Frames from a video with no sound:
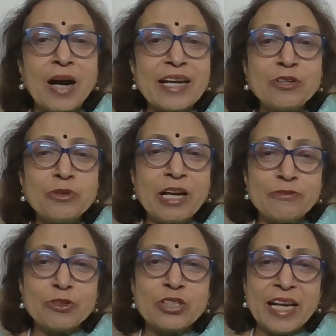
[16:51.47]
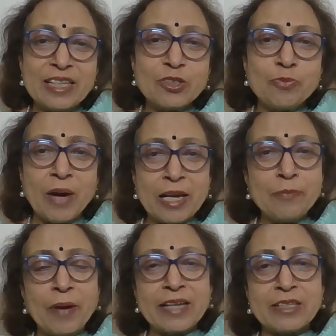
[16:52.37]
I don't have to change my
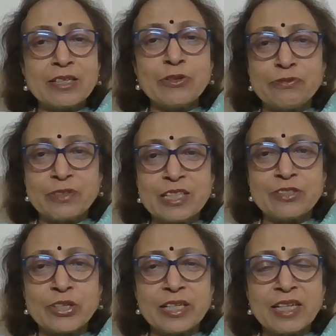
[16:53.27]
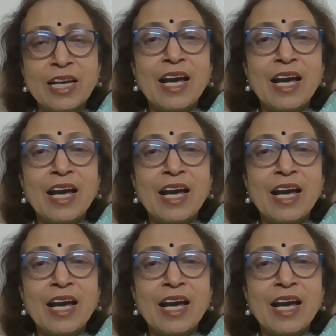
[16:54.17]
pattern of teaching